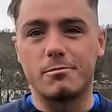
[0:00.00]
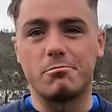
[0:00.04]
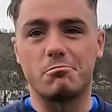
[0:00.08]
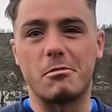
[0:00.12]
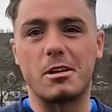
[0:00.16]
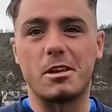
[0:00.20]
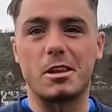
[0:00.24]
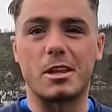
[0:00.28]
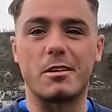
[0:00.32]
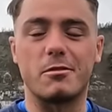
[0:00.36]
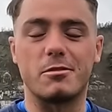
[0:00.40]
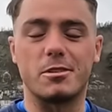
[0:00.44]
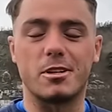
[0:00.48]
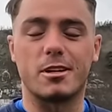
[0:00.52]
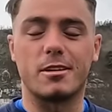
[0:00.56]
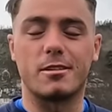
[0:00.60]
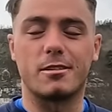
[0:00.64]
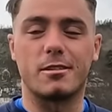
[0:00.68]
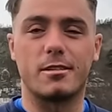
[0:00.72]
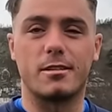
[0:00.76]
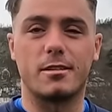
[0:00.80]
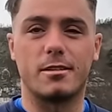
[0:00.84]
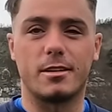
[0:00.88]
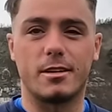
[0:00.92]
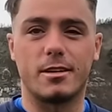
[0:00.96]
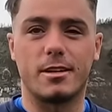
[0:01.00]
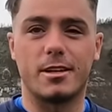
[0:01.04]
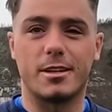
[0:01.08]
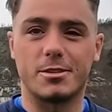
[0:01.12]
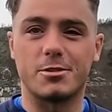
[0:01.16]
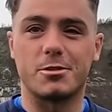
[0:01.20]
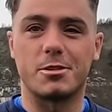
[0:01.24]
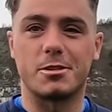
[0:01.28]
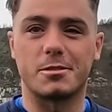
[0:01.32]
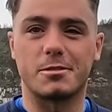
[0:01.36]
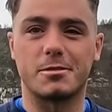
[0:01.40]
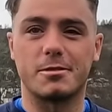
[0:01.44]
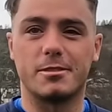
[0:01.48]
Rallying round, okay.
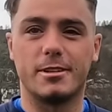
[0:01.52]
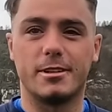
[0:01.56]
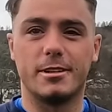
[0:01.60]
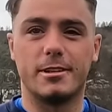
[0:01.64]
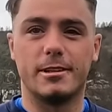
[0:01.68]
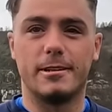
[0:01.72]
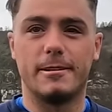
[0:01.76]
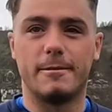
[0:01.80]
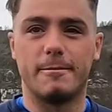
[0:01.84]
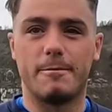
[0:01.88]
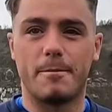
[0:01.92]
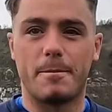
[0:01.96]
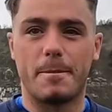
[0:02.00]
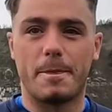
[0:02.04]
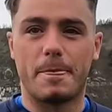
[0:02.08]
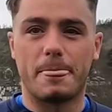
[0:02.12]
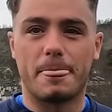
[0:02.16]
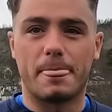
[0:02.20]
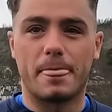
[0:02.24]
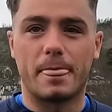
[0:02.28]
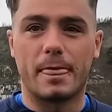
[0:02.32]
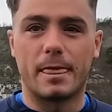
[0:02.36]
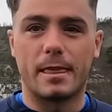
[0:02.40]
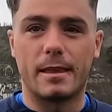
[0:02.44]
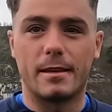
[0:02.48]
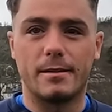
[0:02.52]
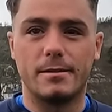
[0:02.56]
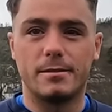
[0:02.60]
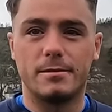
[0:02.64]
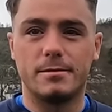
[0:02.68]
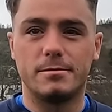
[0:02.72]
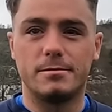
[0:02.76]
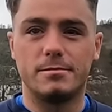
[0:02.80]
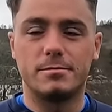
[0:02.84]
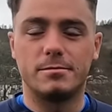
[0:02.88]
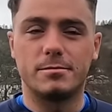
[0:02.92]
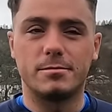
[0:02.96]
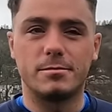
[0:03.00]
And so do you have a message for the local
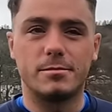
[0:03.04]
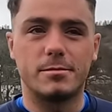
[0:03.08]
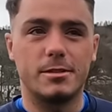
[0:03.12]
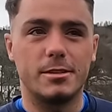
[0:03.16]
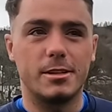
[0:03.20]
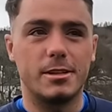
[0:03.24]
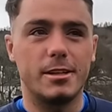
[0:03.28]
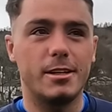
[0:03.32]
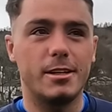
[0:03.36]
people then?